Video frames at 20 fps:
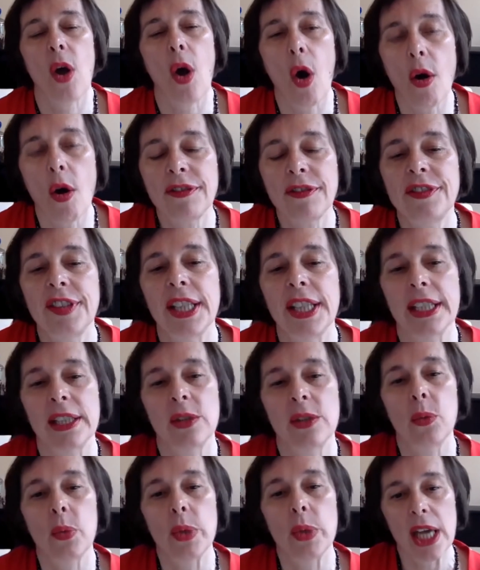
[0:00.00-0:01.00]

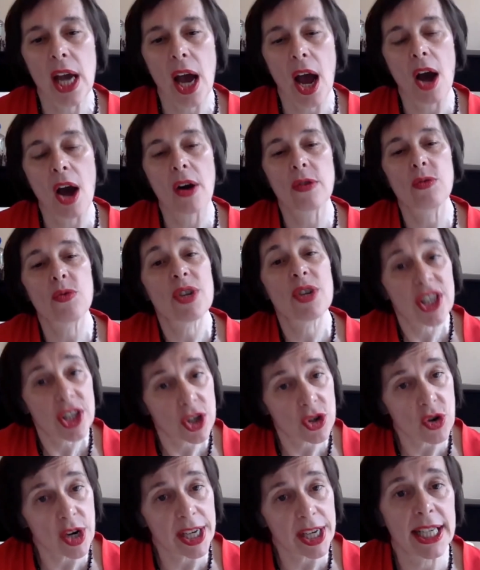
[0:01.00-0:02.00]
often we are
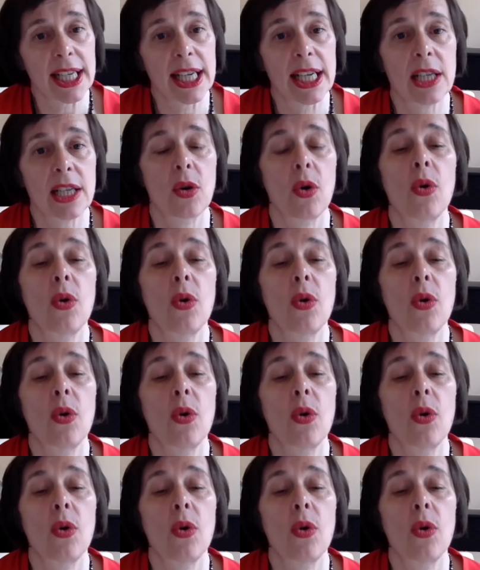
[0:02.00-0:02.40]
restricted